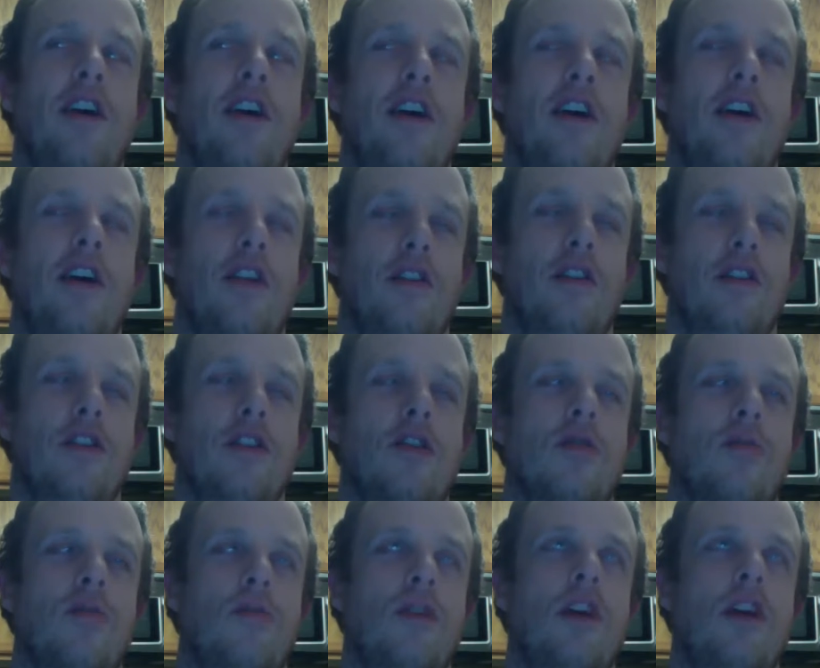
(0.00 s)
English
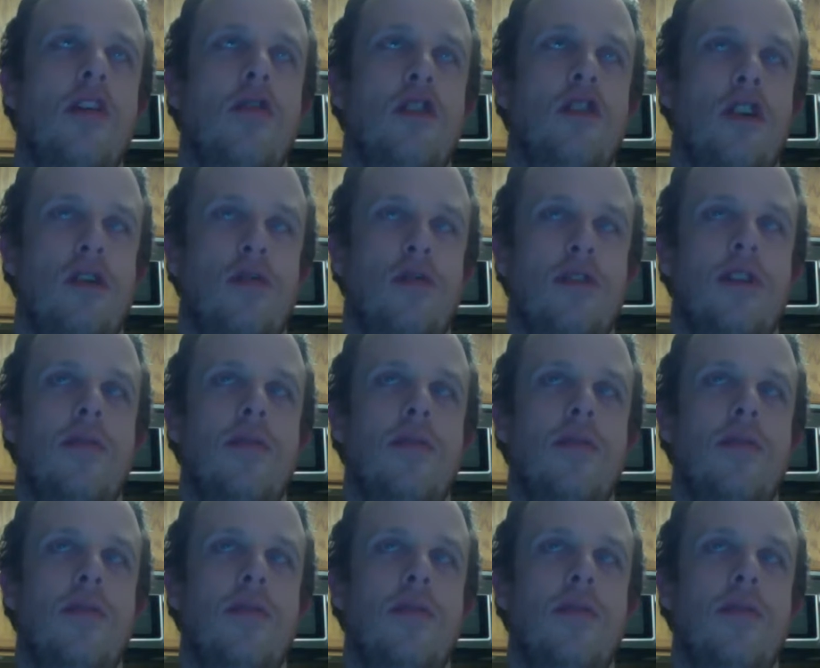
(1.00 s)
Braille code.